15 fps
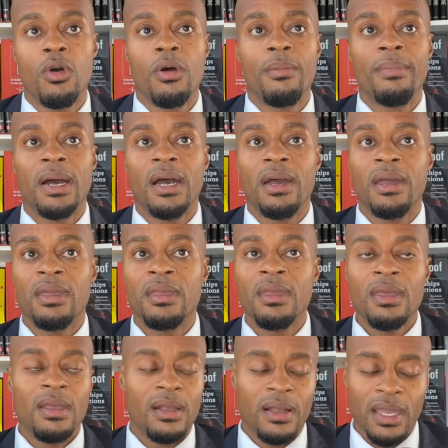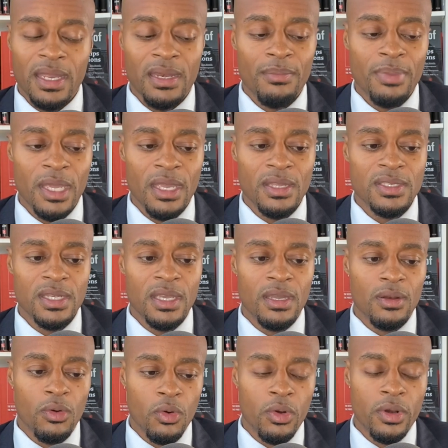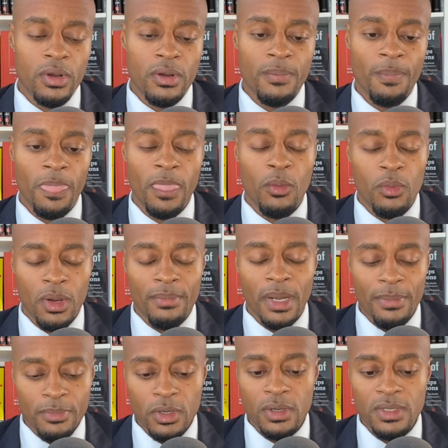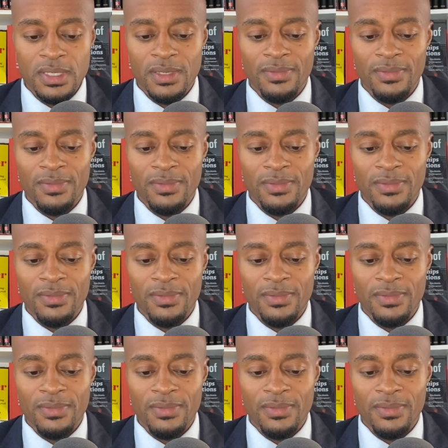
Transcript: on my landing page and order one of my books.